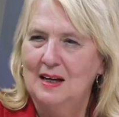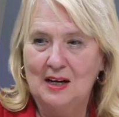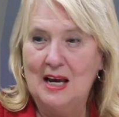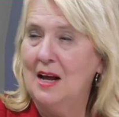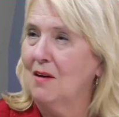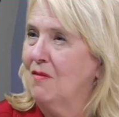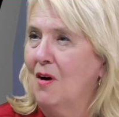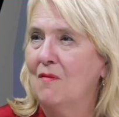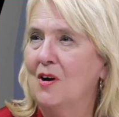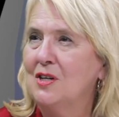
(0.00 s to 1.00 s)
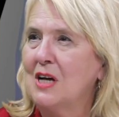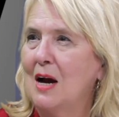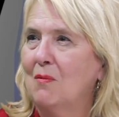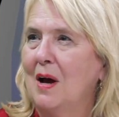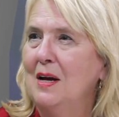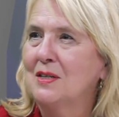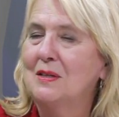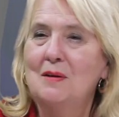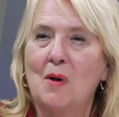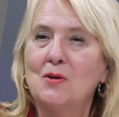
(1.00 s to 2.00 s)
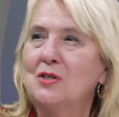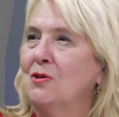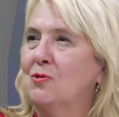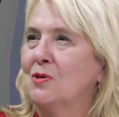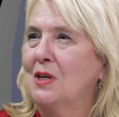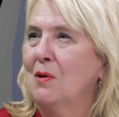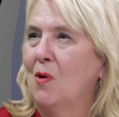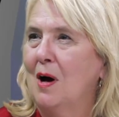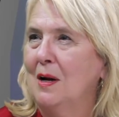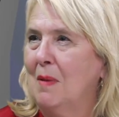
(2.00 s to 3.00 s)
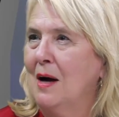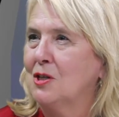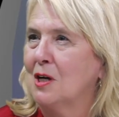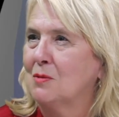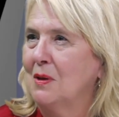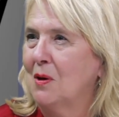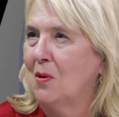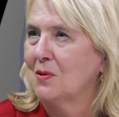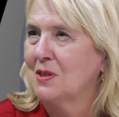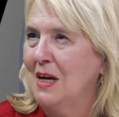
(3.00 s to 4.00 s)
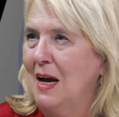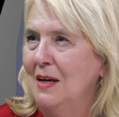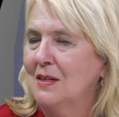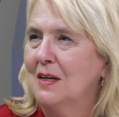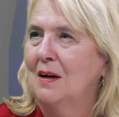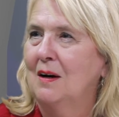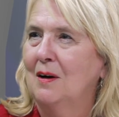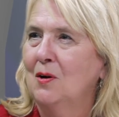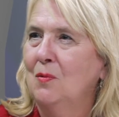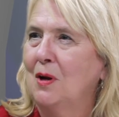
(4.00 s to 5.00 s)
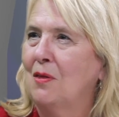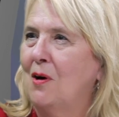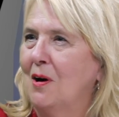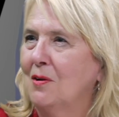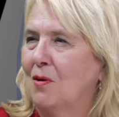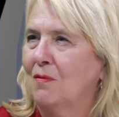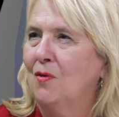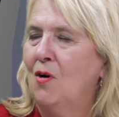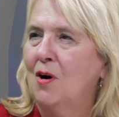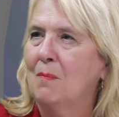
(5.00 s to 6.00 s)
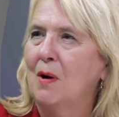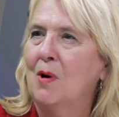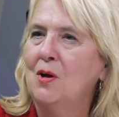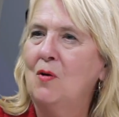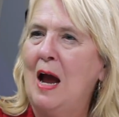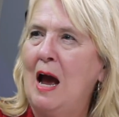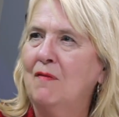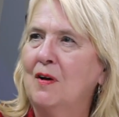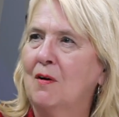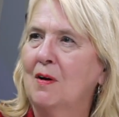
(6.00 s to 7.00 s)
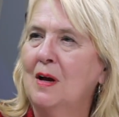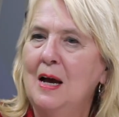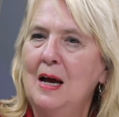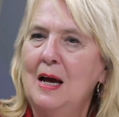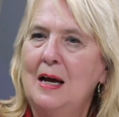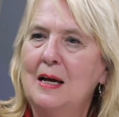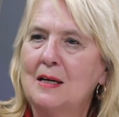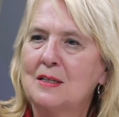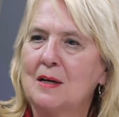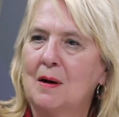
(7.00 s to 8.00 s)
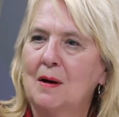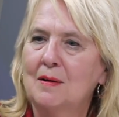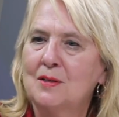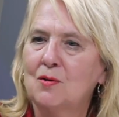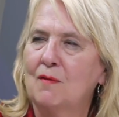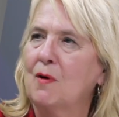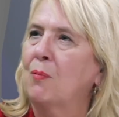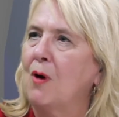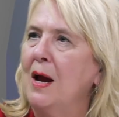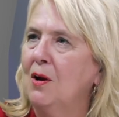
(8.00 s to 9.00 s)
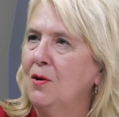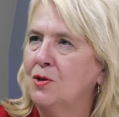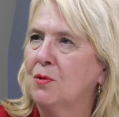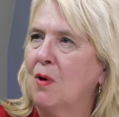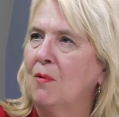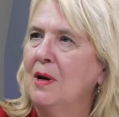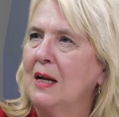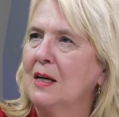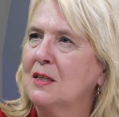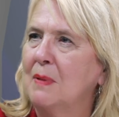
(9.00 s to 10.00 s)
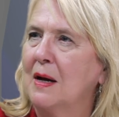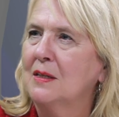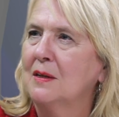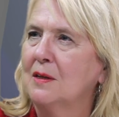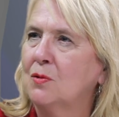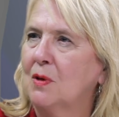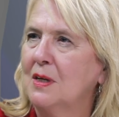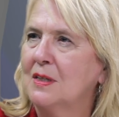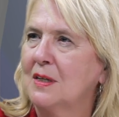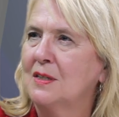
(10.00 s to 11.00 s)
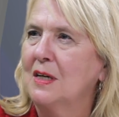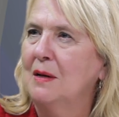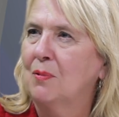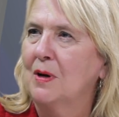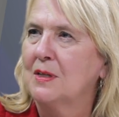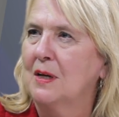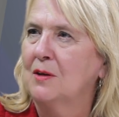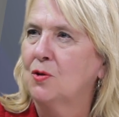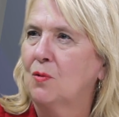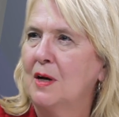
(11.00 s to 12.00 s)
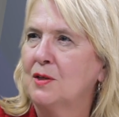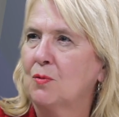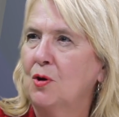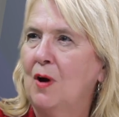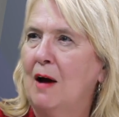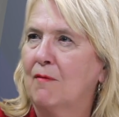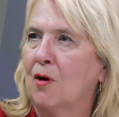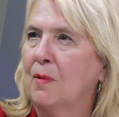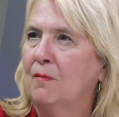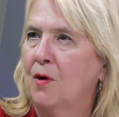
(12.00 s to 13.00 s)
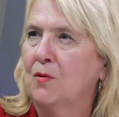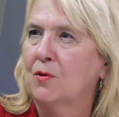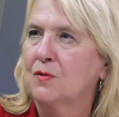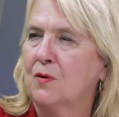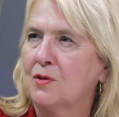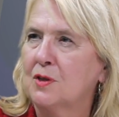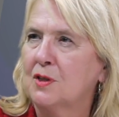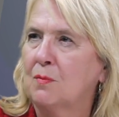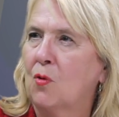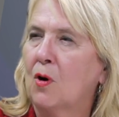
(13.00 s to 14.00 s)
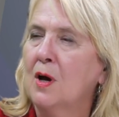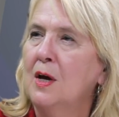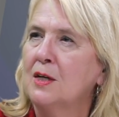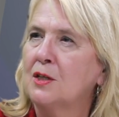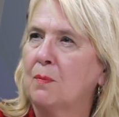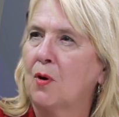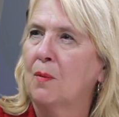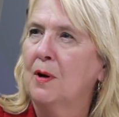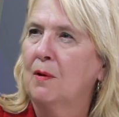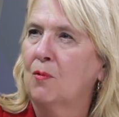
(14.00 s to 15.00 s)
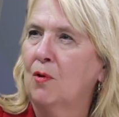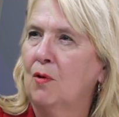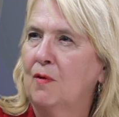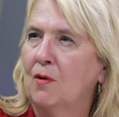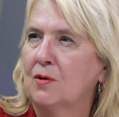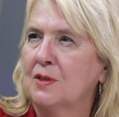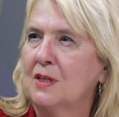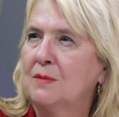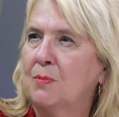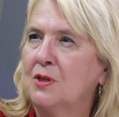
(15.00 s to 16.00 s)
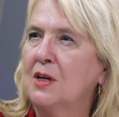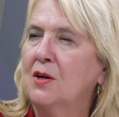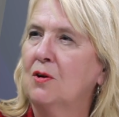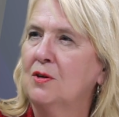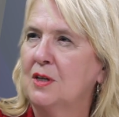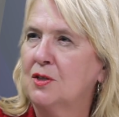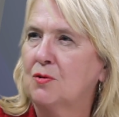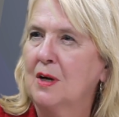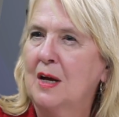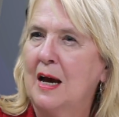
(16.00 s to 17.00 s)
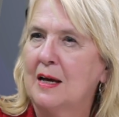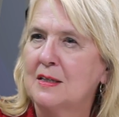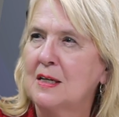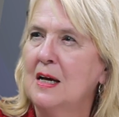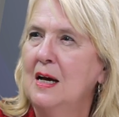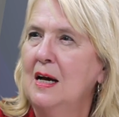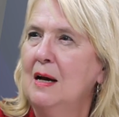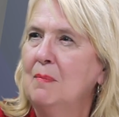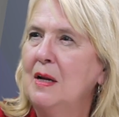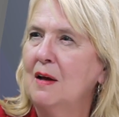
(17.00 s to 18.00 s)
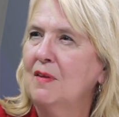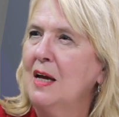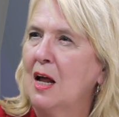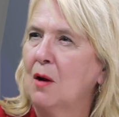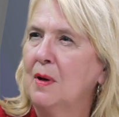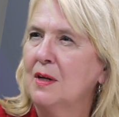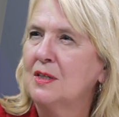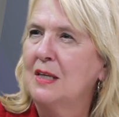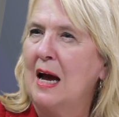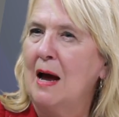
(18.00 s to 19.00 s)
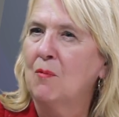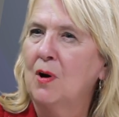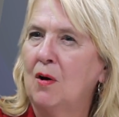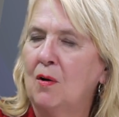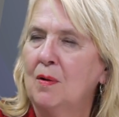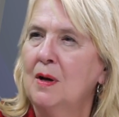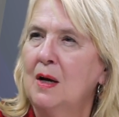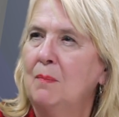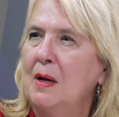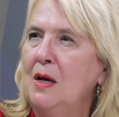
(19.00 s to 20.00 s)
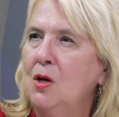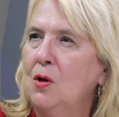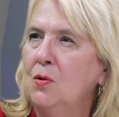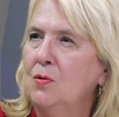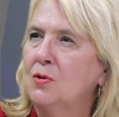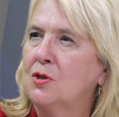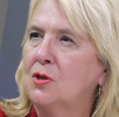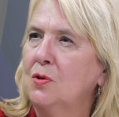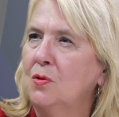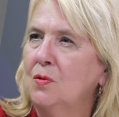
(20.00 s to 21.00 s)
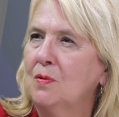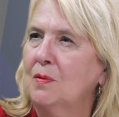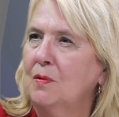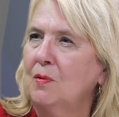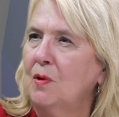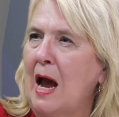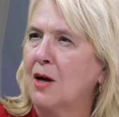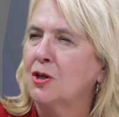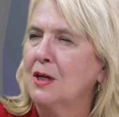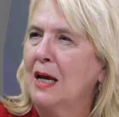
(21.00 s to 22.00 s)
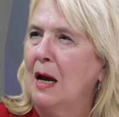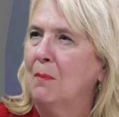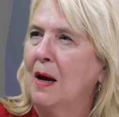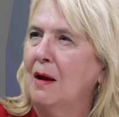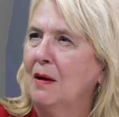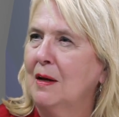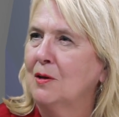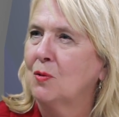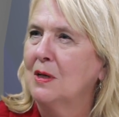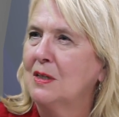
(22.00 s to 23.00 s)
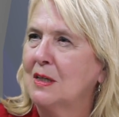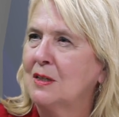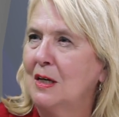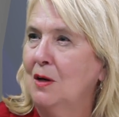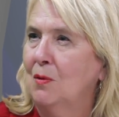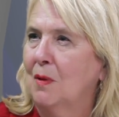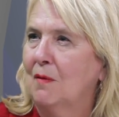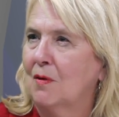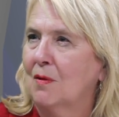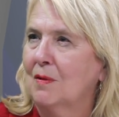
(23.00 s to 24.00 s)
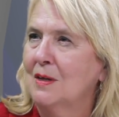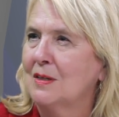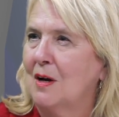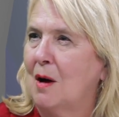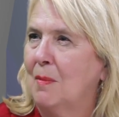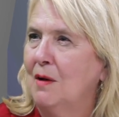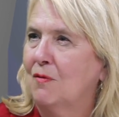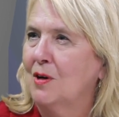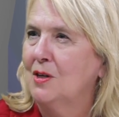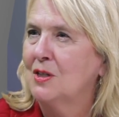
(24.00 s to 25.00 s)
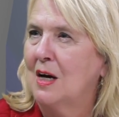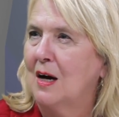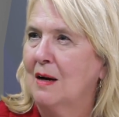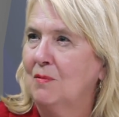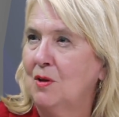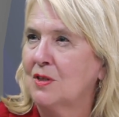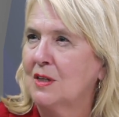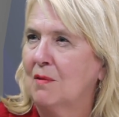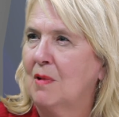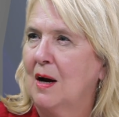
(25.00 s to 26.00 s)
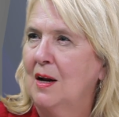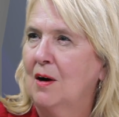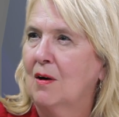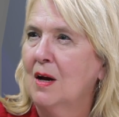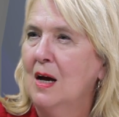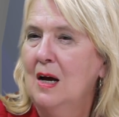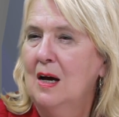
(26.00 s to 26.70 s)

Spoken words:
Again, a very, very tight race. The most interesting one, in my judgment, in the whole state. Who would have thought North Florida? But what you have here is a sort of a prelude to what we can expect in the 2016 presidential race, where you have urban voters versus the more suburban and rural voters. This particular district has many of the elements that will be used to actually campaign in 2016, whomever is the nominee for each side. You'll see it right here.